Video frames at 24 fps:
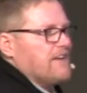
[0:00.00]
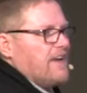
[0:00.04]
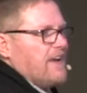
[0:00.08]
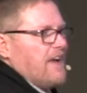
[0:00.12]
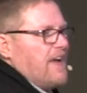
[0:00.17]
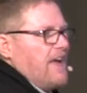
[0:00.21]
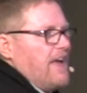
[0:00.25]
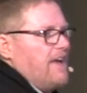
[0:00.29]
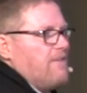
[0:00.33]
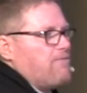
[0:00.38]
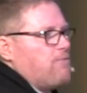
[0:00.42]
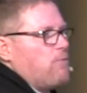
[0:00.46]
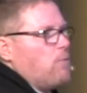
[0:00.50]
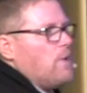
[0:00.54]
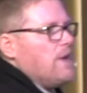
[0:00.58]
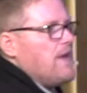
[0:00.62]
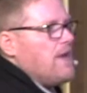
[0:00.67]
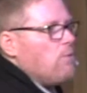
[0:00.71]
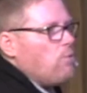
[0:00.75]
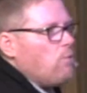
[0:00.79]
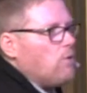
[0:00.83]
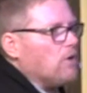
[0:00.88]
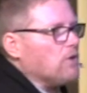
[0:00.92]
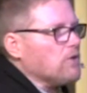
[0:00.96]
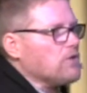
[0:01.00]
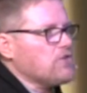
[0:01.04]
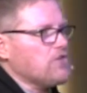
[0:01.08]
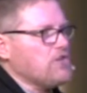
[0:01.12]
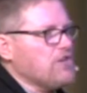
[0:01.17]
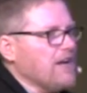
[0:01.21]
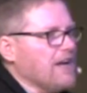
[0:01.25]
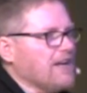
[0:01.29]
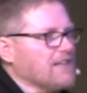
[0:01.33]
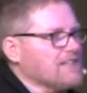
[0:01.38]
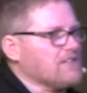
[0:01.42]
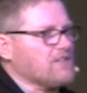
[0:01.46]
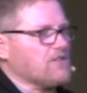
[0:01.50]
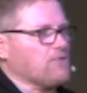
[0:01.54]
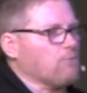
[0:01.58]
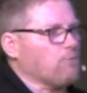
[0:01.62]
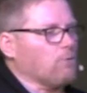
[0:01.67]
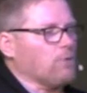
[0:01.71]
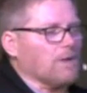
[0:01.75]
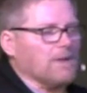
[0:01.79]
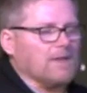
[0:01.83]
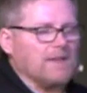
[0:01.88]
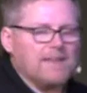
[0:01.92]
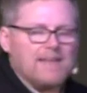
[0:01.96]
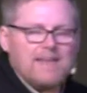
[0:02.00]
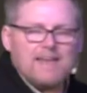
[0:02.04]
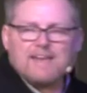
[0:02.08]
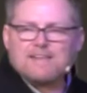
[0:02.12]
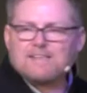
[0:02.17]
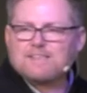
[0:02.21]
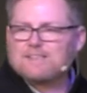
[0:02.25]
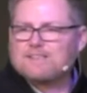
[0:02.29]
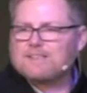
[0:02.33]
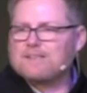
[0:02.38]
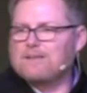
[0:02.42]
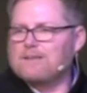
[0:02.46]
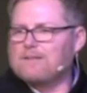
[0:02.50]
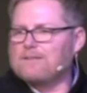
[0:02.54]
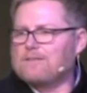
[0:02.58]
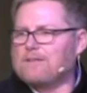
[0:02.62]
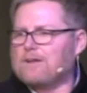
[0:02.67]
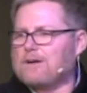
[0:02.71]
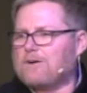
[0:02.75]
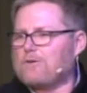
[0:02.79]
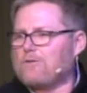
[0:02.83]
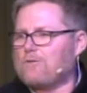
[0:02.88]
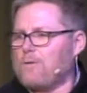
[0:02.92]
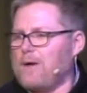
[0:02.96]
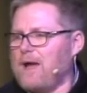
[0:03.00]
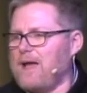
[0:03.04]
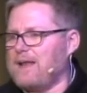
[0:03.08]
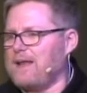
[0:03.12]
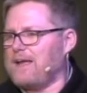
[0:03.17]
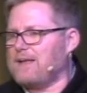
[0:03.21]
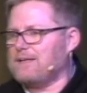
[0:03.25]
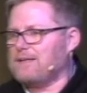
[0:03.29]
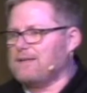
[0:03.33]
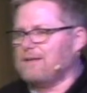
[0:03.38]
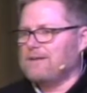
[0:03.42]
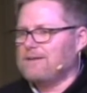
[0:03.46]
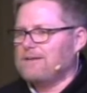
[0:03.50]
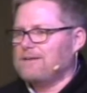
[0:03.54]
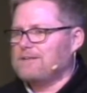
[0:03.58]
if we will just release the credit